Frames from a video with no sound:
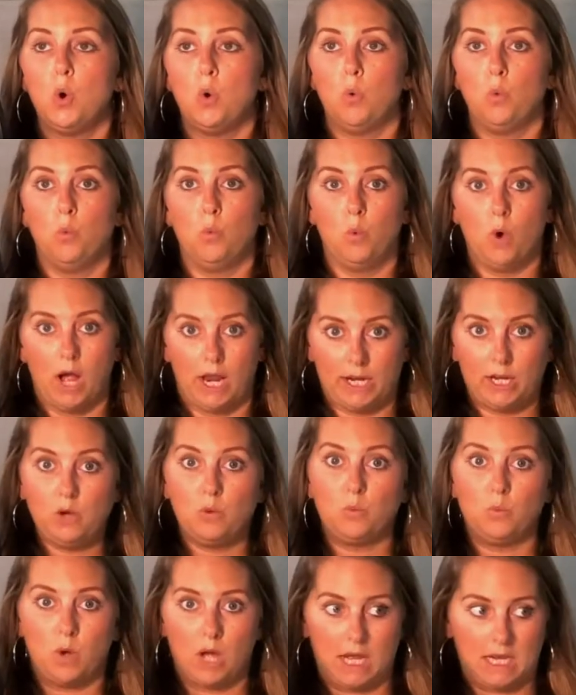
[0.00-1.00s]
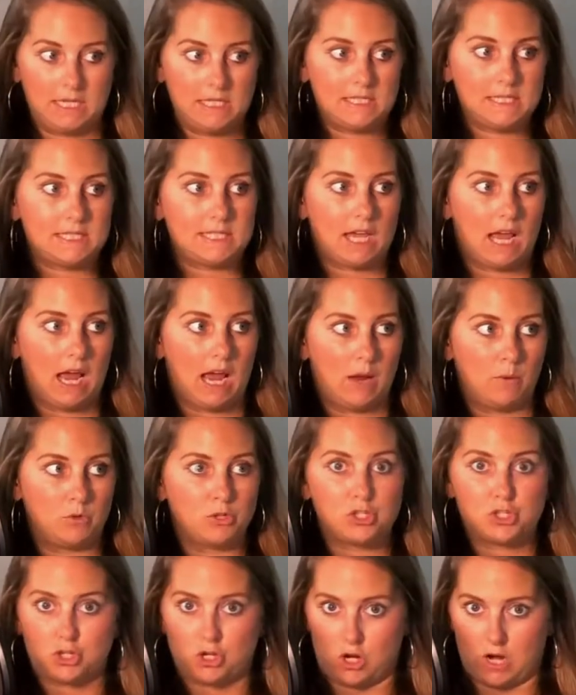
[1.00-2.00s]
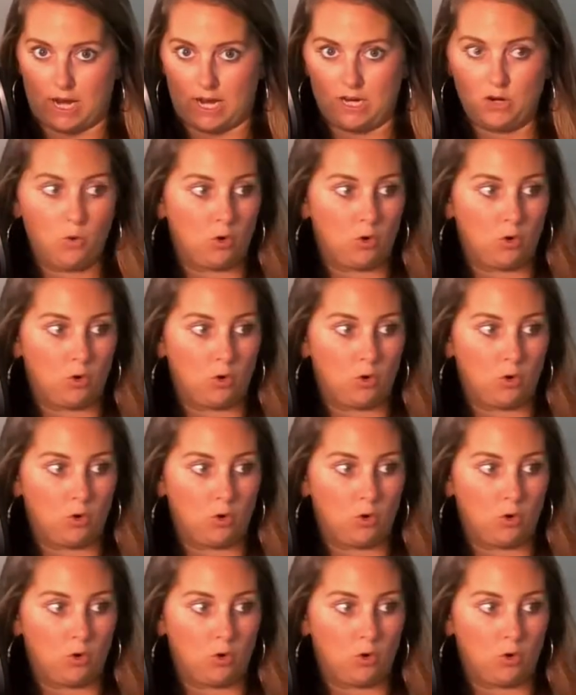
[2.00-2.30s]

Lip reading: what it was I was trying,